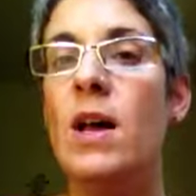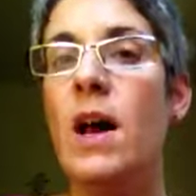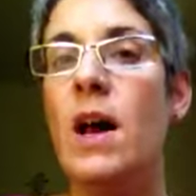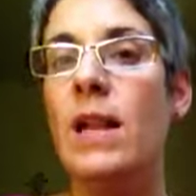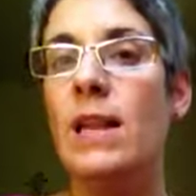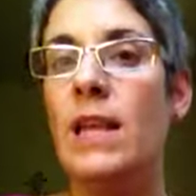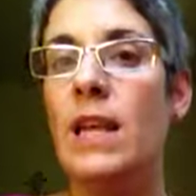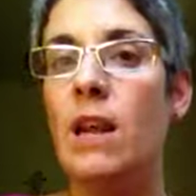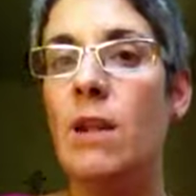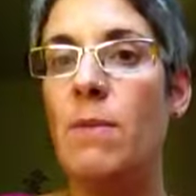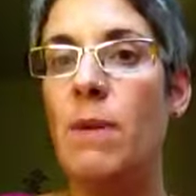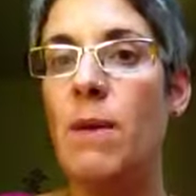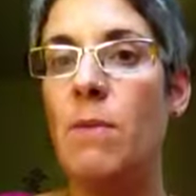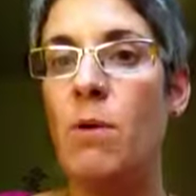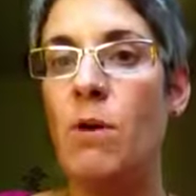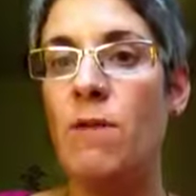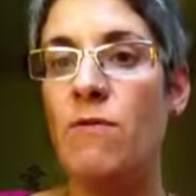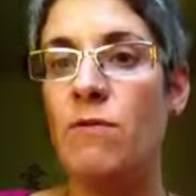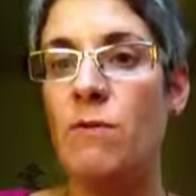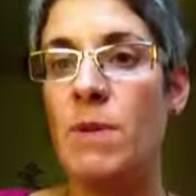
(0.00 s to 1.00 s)
a little bit
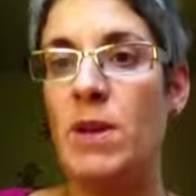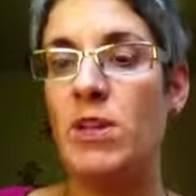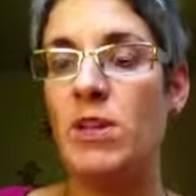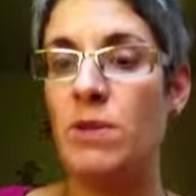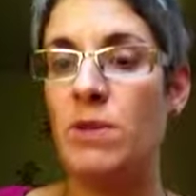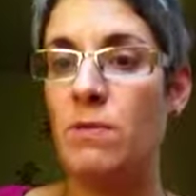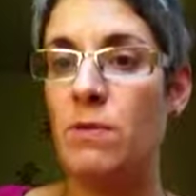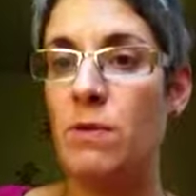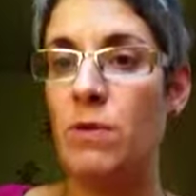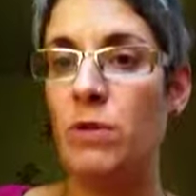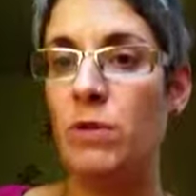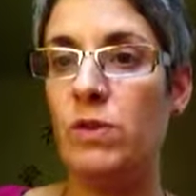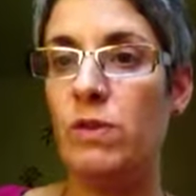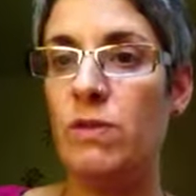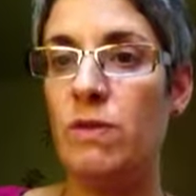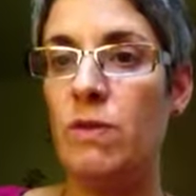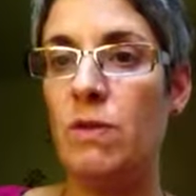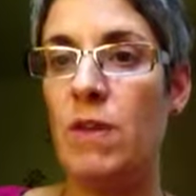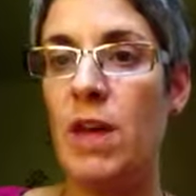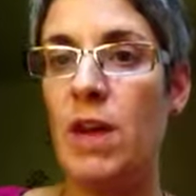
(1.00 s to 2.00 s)
more information for those of
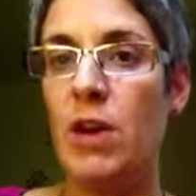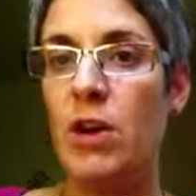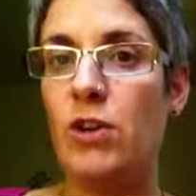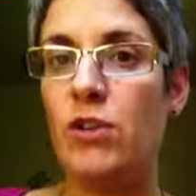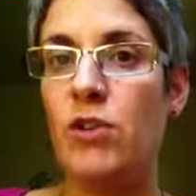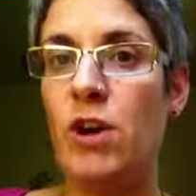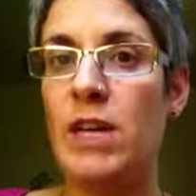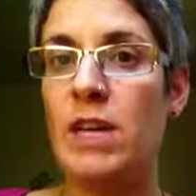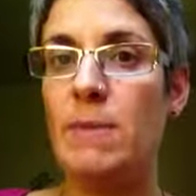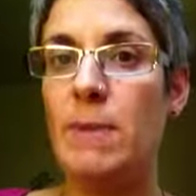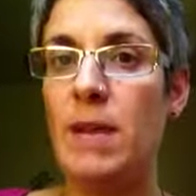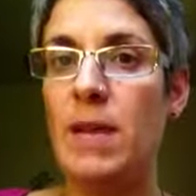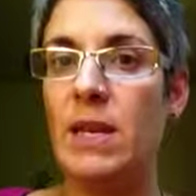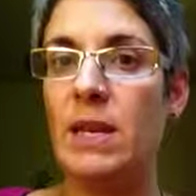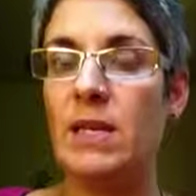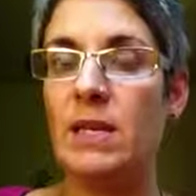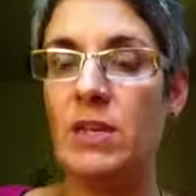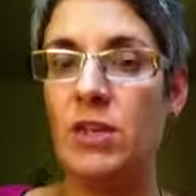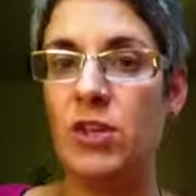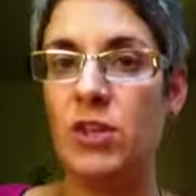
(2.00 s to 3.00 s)
you that are trying to make a
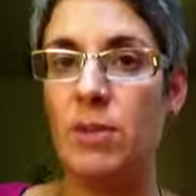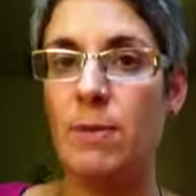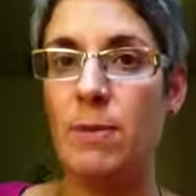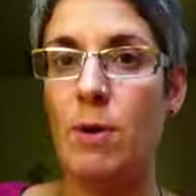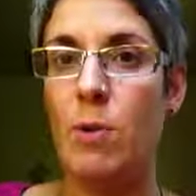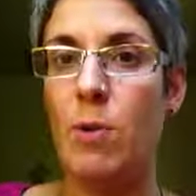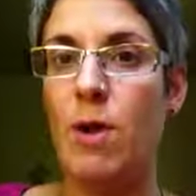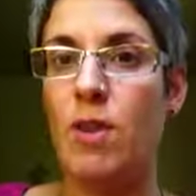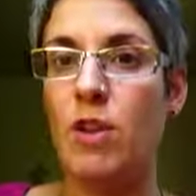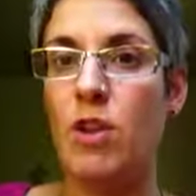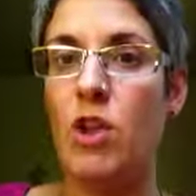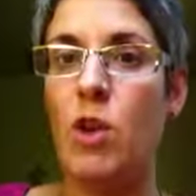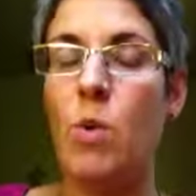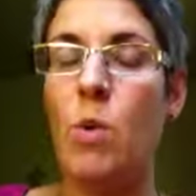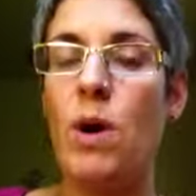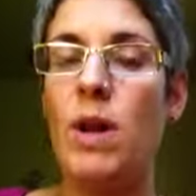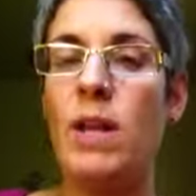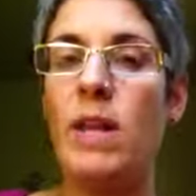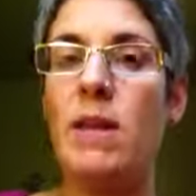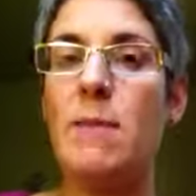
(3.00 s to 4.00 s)
decision about whether you
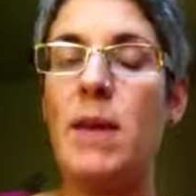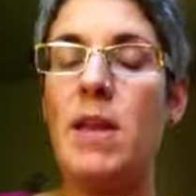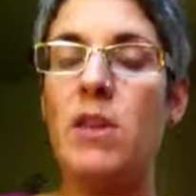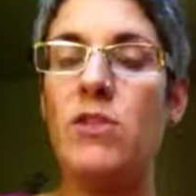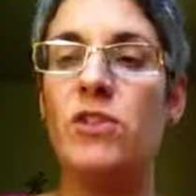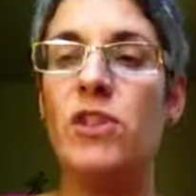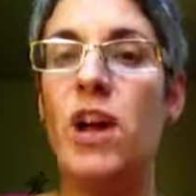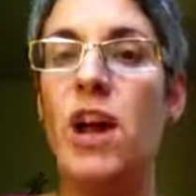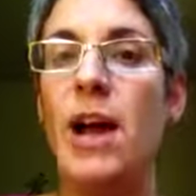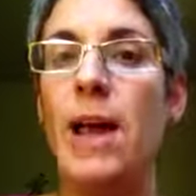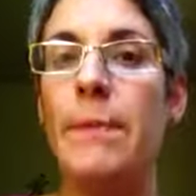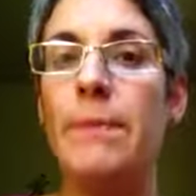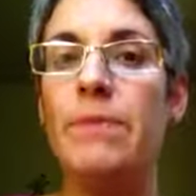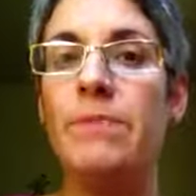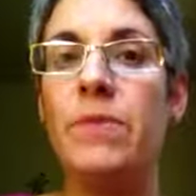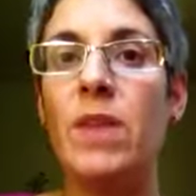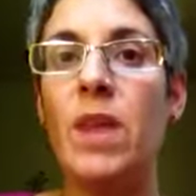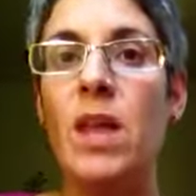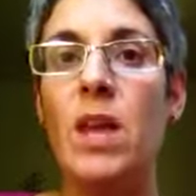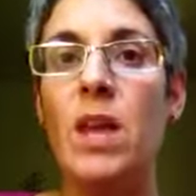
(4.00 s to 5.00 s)
want to commit your time
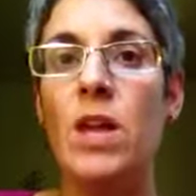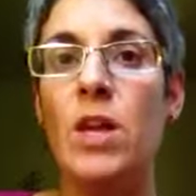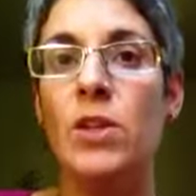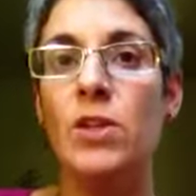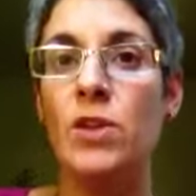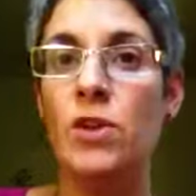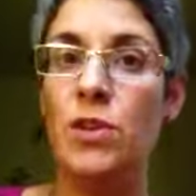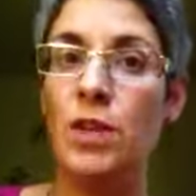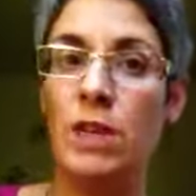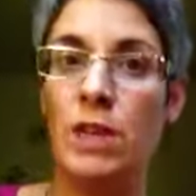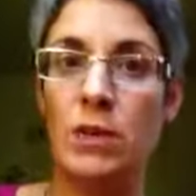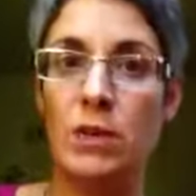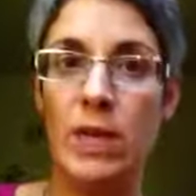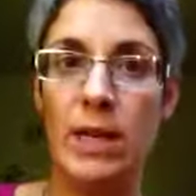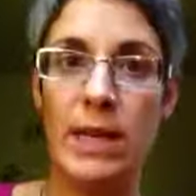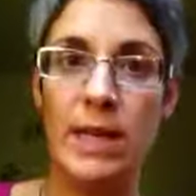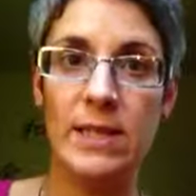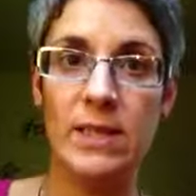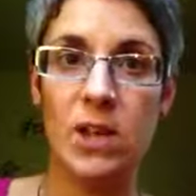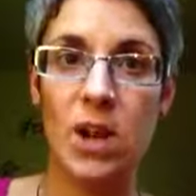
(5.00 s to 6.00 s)
to the Ludy
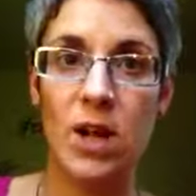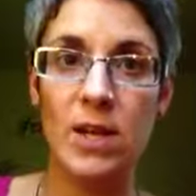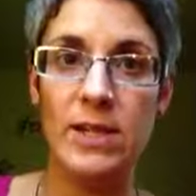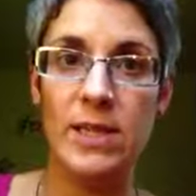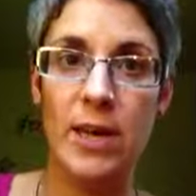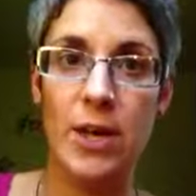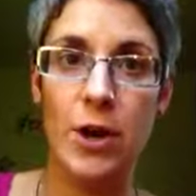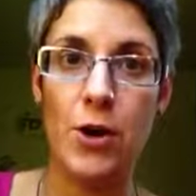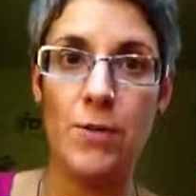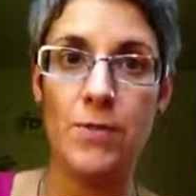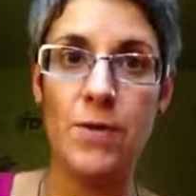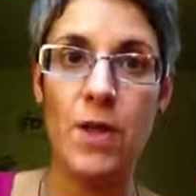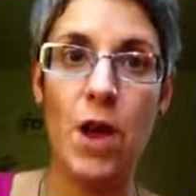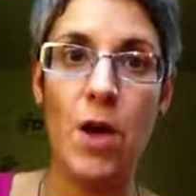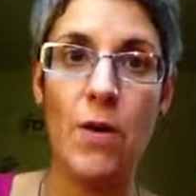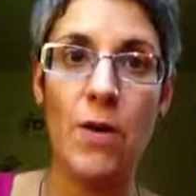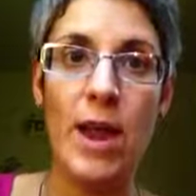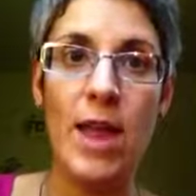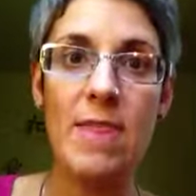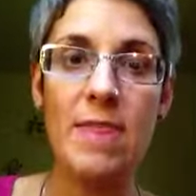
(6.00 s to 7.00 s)
Lescot Tarot.
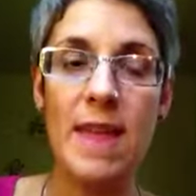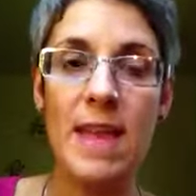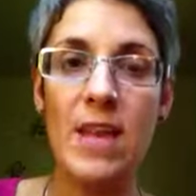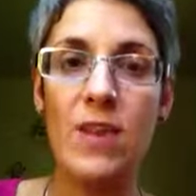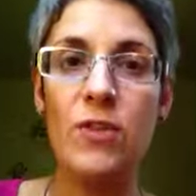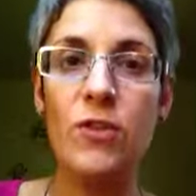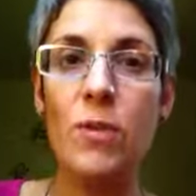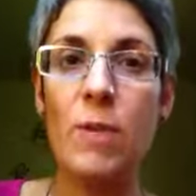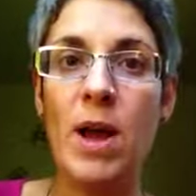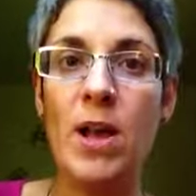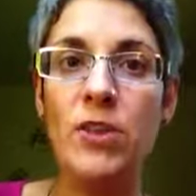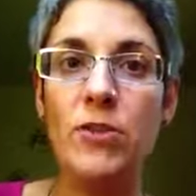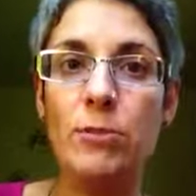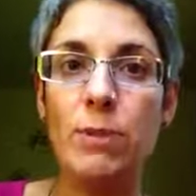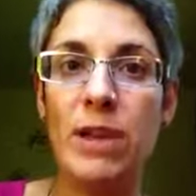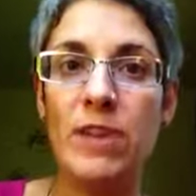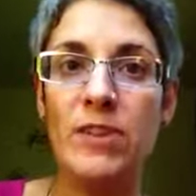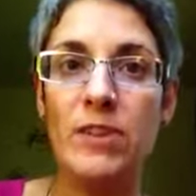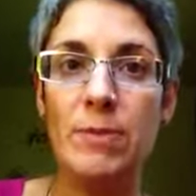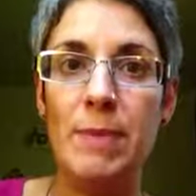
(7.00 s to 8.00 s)
All right, thank you so much.
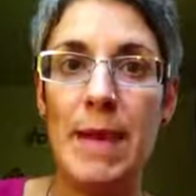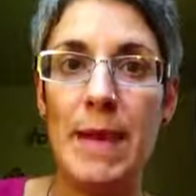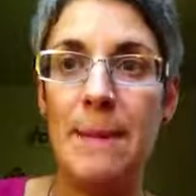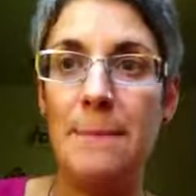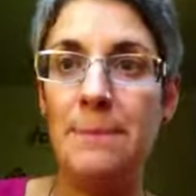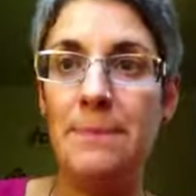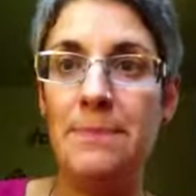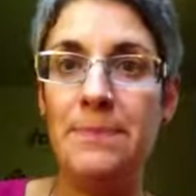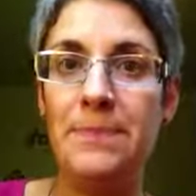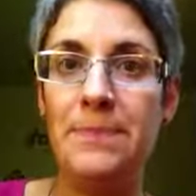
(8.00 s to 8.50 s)
Blessed be.